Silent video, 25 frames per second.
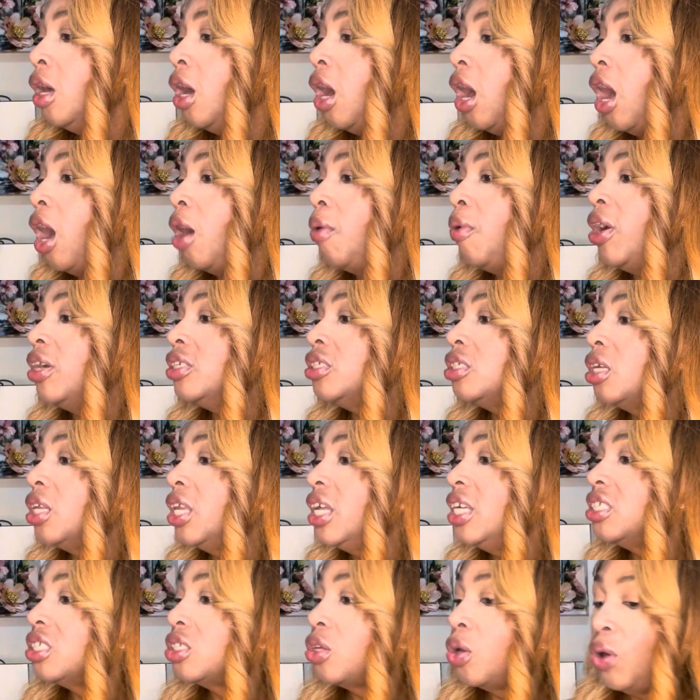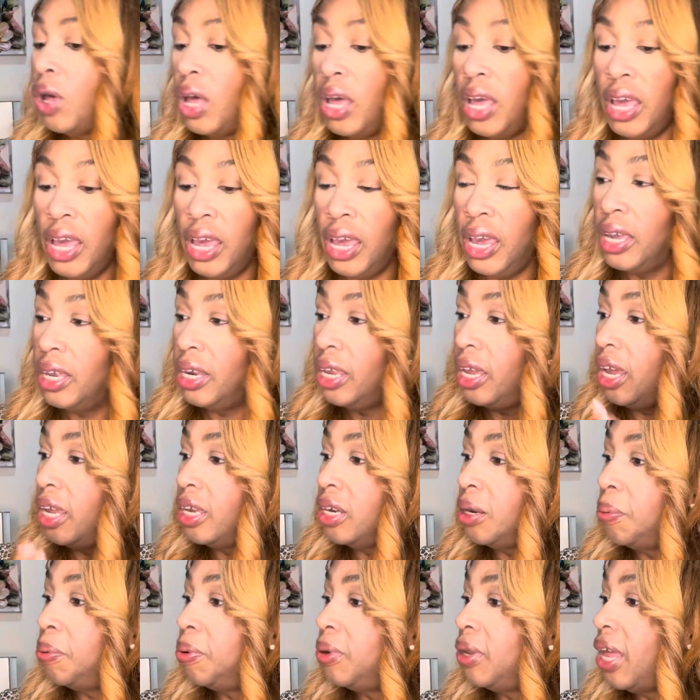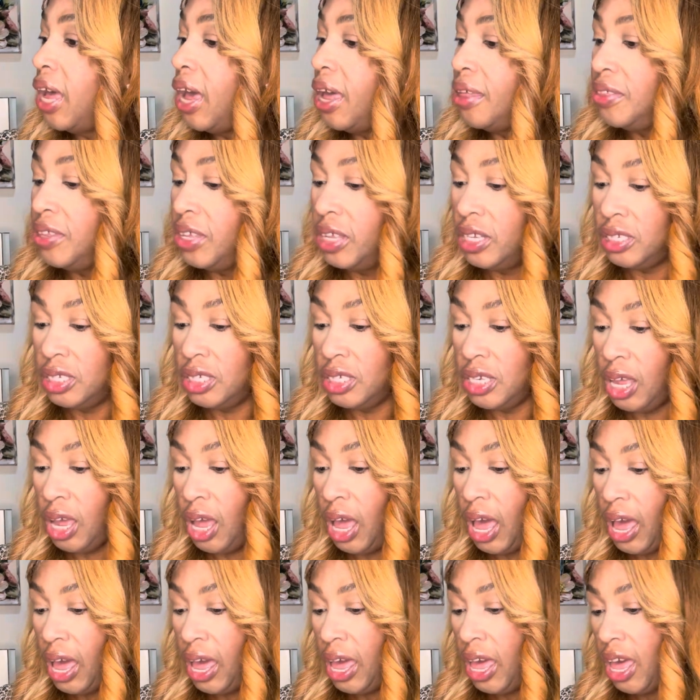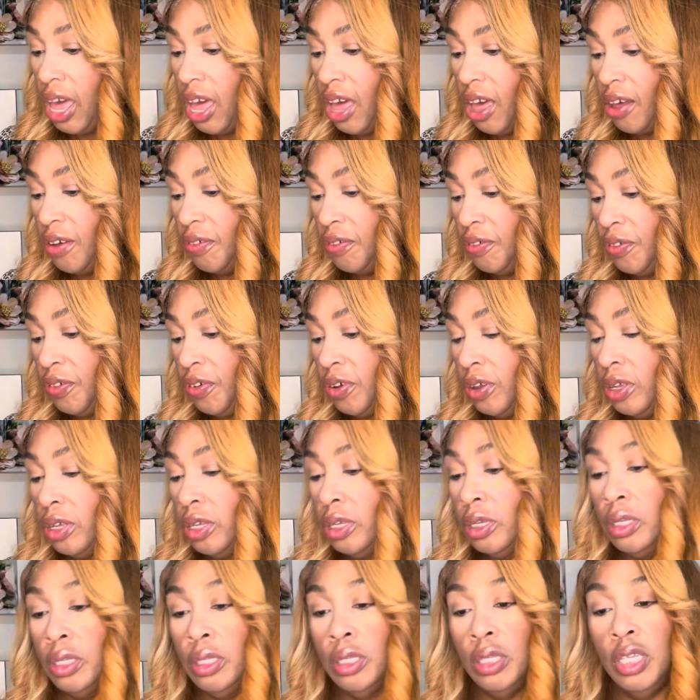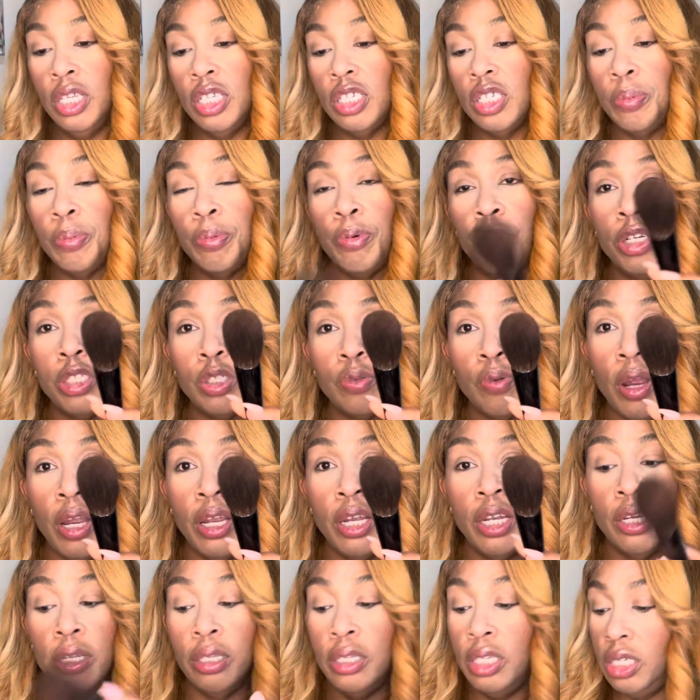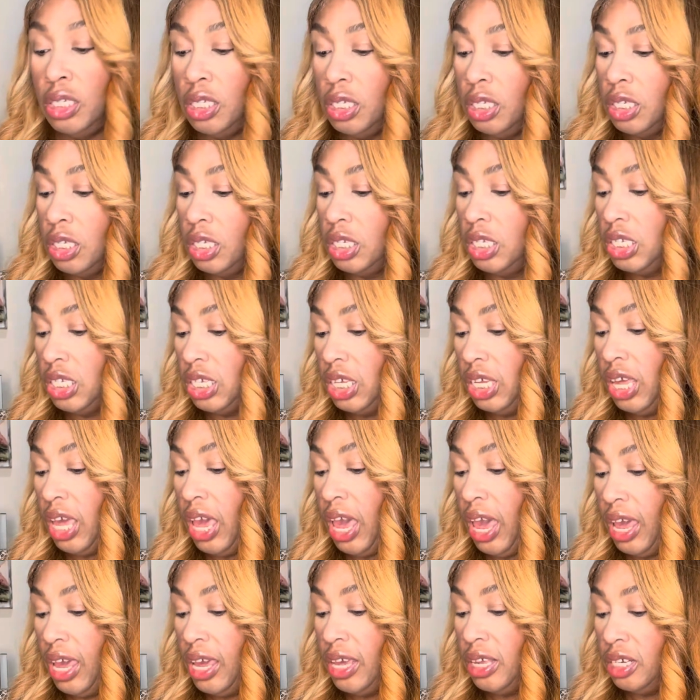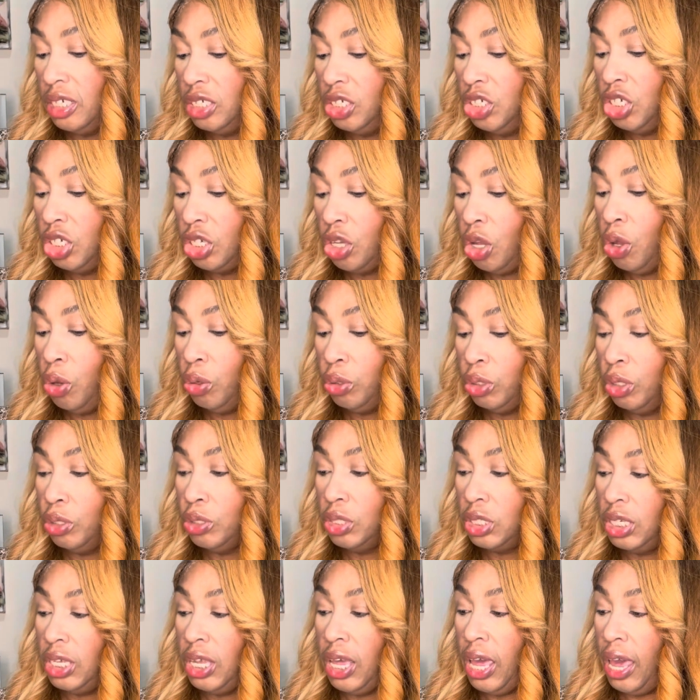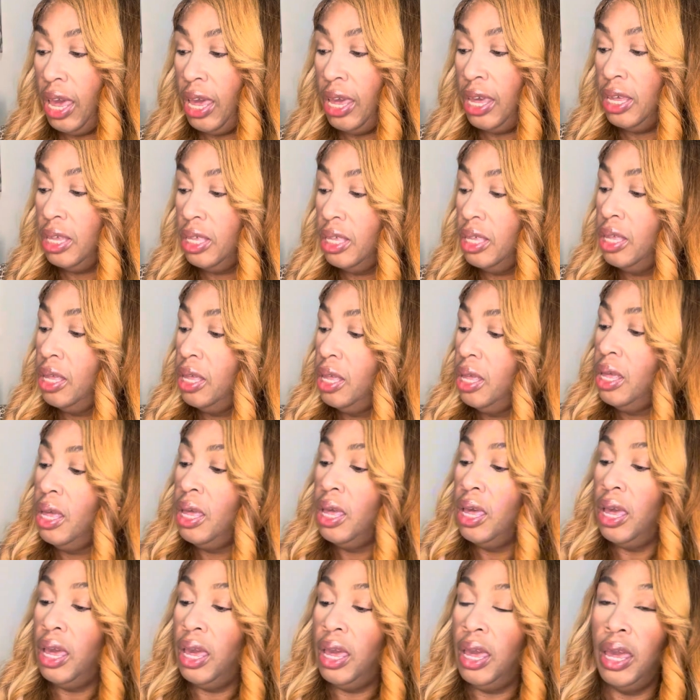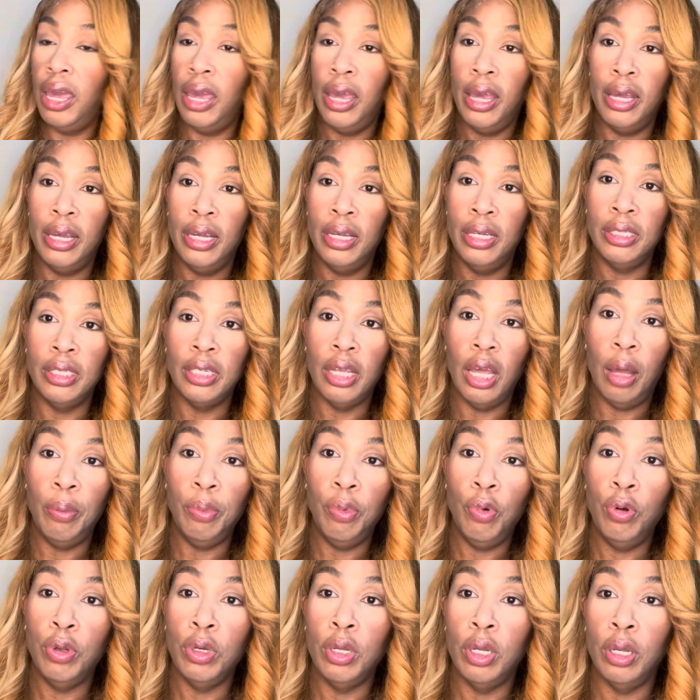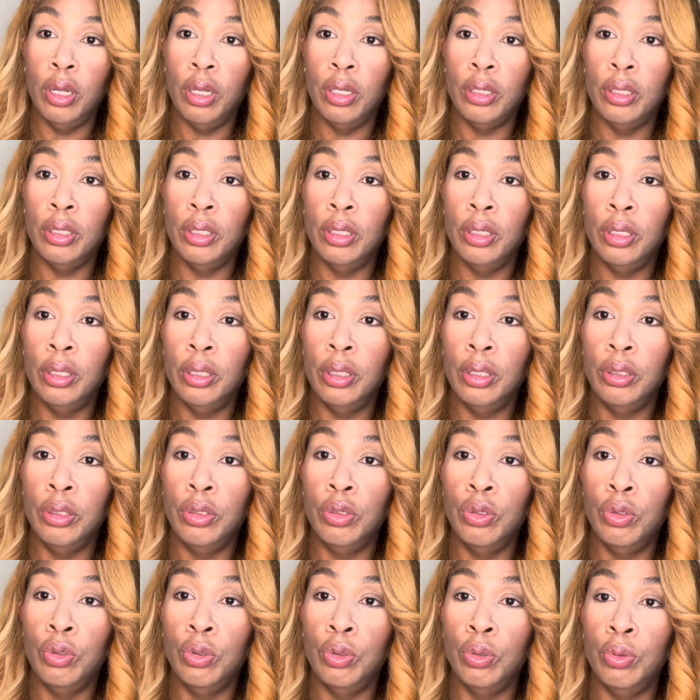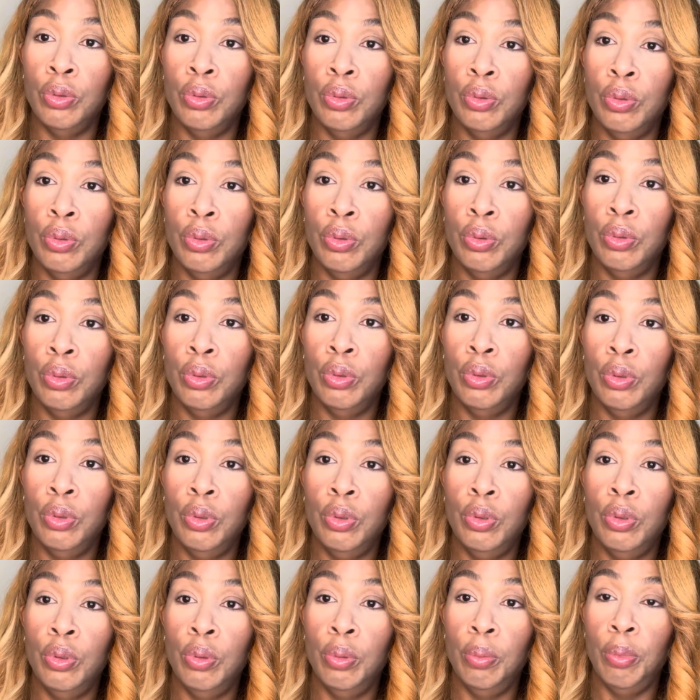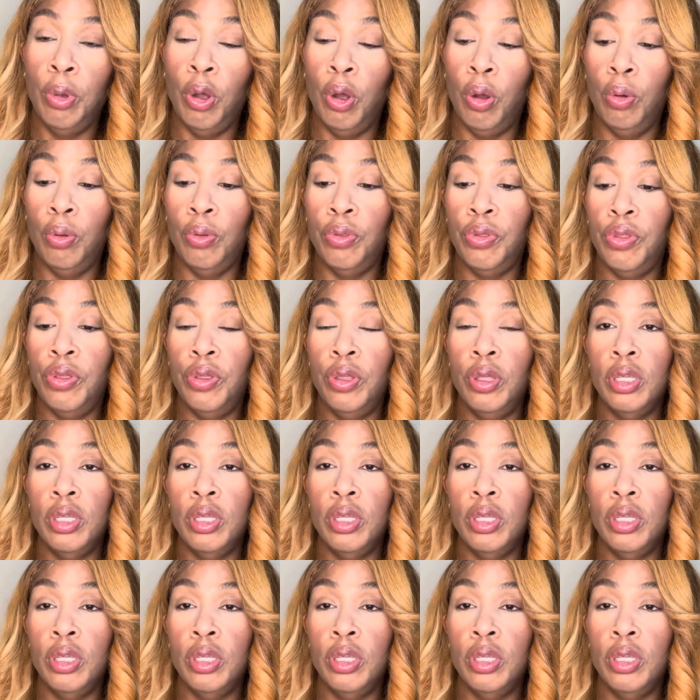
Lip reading: All right, so let's go ahead and apply this. Now I have this brush right here. This is a Z8, a Chikuhodo Z8, and I'm gonna do both